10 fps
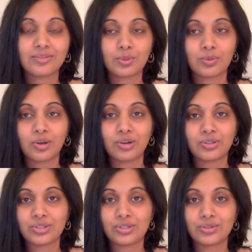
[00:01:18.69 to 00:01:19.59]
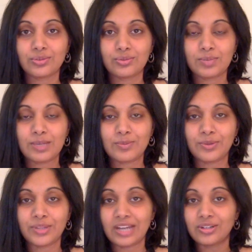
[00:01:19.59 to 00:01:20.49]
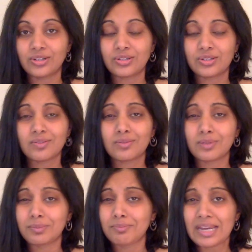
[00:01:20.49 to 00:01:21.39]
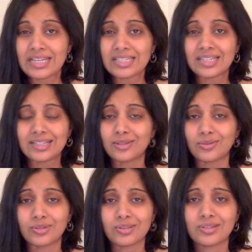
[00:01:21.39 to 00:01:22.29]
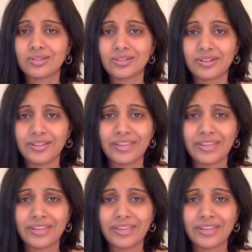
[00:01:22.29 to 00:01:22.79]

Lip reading: With regards to people that I turn to, I have an amazing social circle.